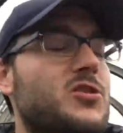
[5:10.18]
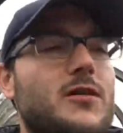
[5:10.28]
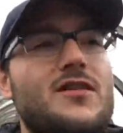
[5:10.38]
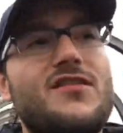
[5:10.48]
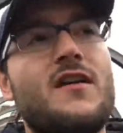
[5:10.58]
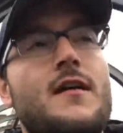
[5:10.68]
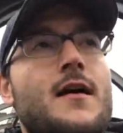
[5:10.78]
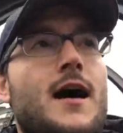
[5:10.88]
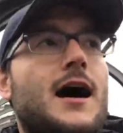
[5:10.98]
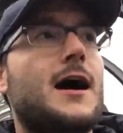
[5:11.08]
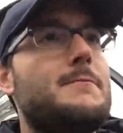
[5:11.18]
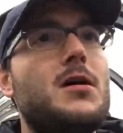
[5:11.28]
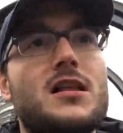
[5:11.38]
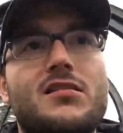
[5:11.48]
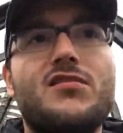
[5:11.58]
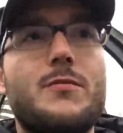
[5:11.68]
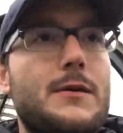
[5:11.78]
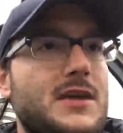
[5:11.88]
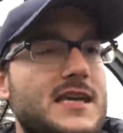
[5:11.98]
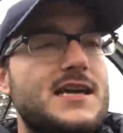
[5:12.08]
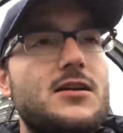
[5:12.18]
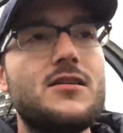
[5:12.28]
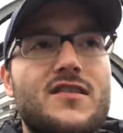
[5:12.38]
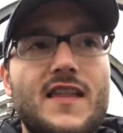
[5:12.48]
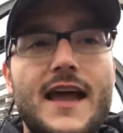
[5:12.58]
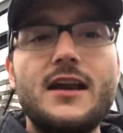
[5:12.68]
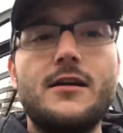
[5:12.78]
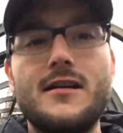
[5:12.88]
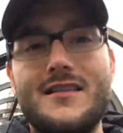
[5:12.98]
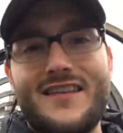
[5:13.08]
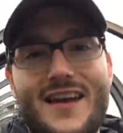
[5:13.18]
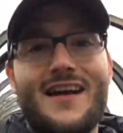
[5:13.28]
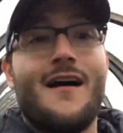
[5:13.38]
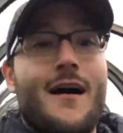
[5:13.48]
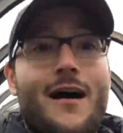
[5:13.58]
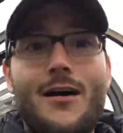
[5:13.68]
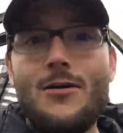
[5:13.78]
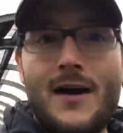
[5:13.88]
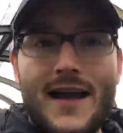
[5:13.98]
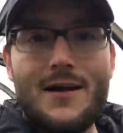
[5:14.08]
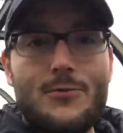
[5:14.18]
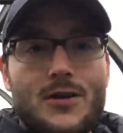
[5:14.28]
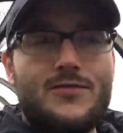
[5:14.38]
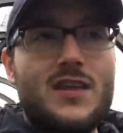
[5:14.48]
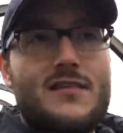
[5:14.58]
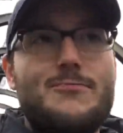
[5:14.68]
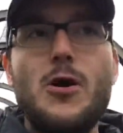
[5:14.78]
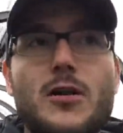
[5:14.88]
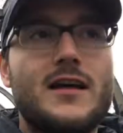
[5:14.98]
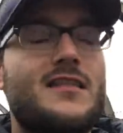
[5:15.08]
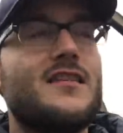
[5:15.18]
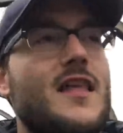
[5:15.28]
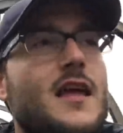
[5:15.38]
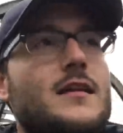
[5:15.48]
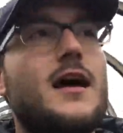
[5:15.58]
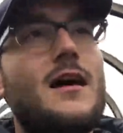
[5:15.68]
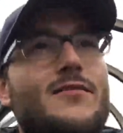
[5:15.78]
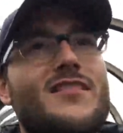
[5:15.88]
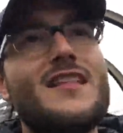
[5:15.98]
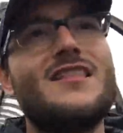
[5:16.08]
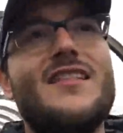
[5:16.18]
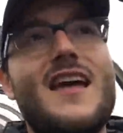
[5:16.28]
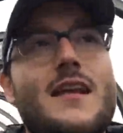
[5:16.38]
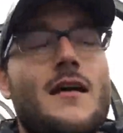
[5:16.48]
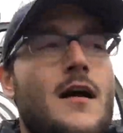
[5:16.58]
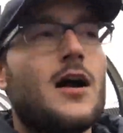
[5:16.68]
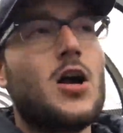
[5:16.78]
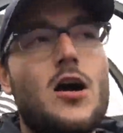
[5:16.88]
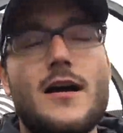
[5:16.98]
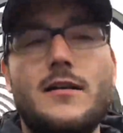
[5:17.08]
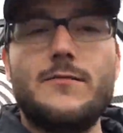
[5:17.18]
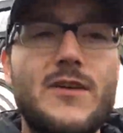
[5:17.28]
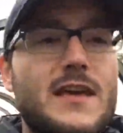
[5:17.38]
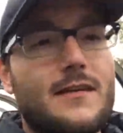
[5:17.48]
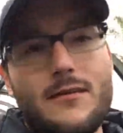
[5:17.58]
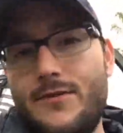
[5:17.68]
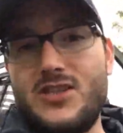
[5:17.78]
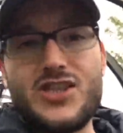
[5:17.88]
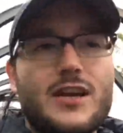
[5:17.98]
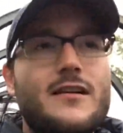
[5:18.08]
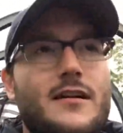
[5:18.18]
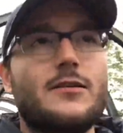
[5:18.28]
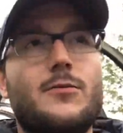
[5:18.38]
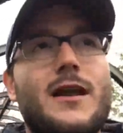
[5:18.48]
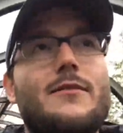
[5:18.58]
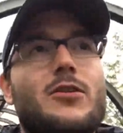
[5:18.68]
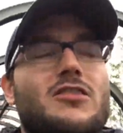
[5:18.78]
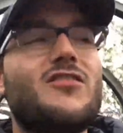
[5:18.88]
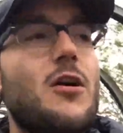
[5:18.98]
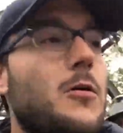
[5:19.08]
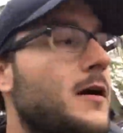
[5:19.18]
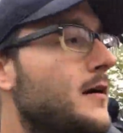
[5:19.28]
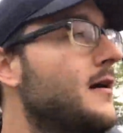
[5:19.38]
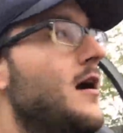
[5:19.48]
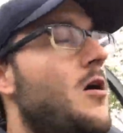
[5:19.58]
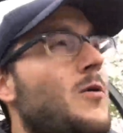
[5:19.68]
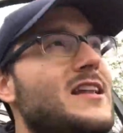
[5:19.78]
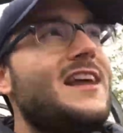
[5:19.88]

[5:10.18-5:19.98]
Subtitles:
to us months, maybe years later and say, oh, I got one of these booklets, and then have since then gone vegan or vegetarian or whatever. So we